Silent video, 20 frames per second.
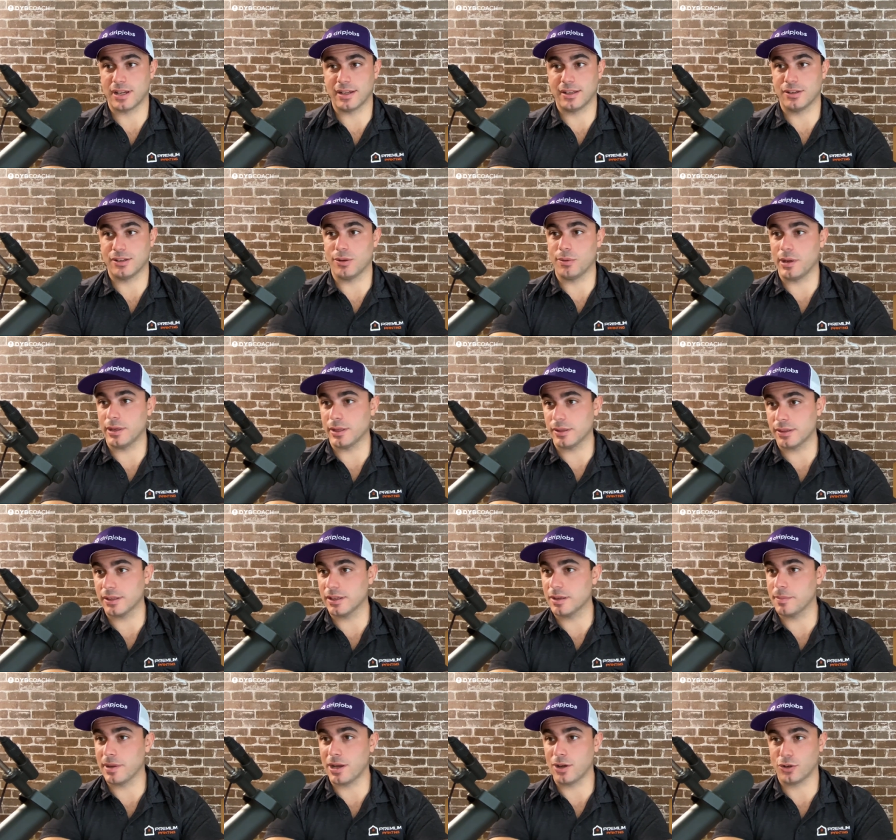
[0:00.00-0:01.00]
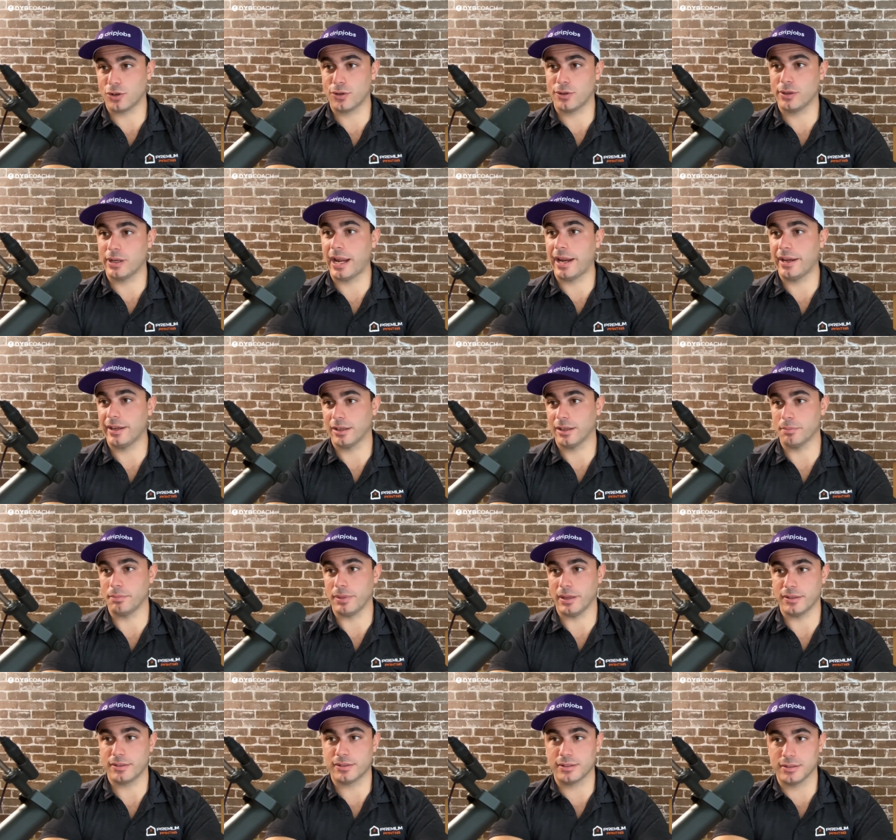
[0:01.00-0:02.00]
I didn't know anything about creating a
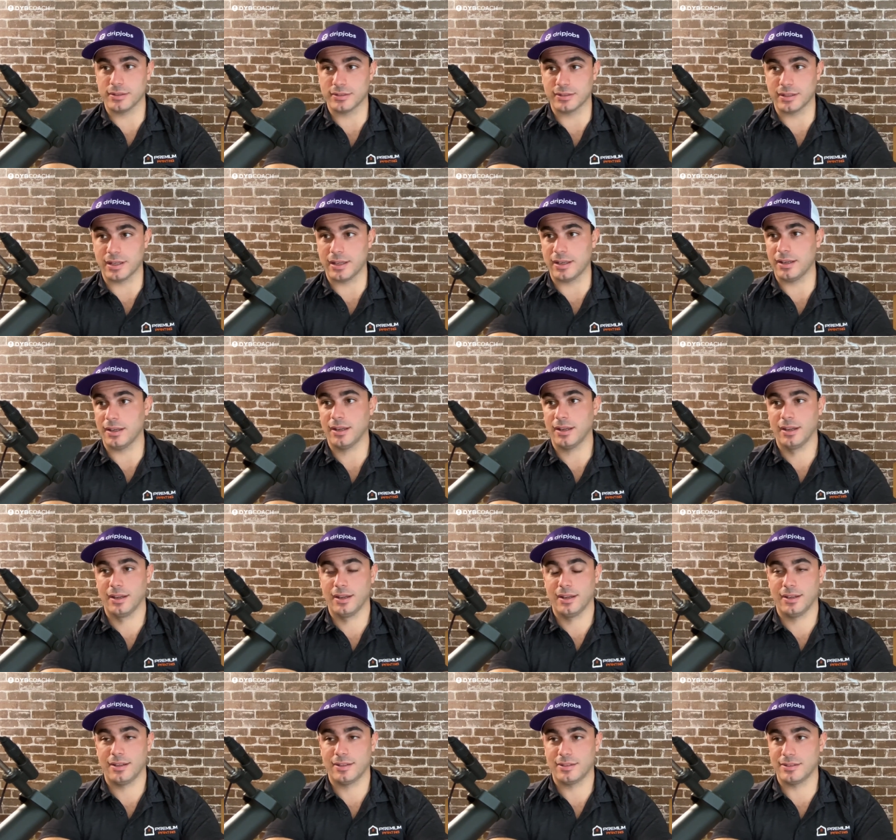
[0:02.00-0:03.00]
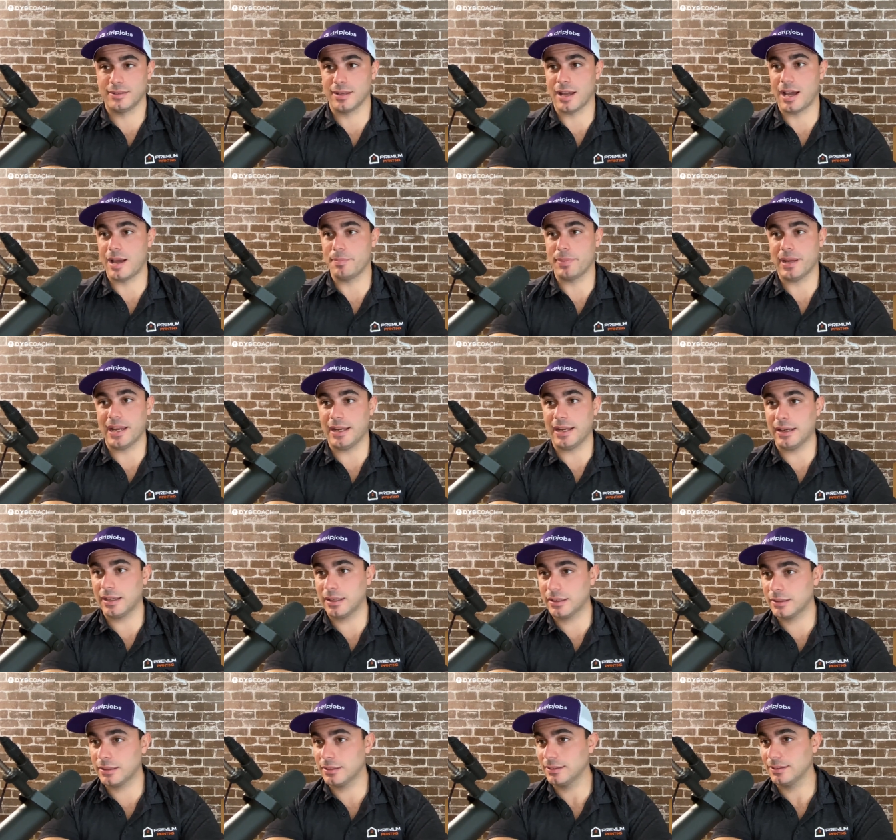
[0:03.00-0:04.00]
business and not
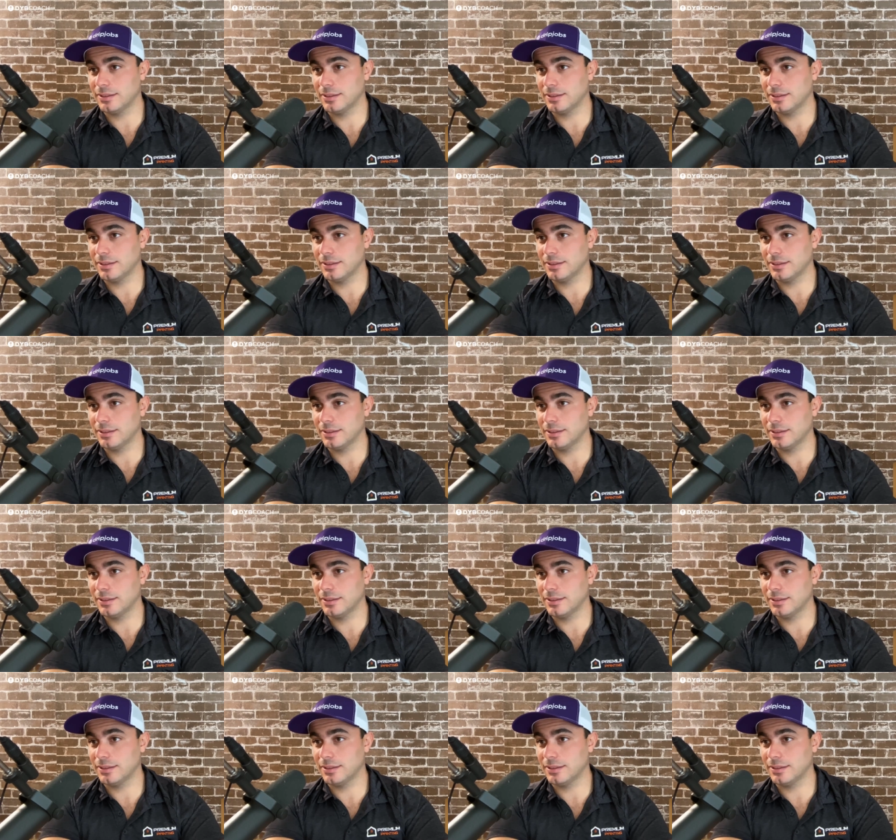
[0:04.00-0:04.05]
painting.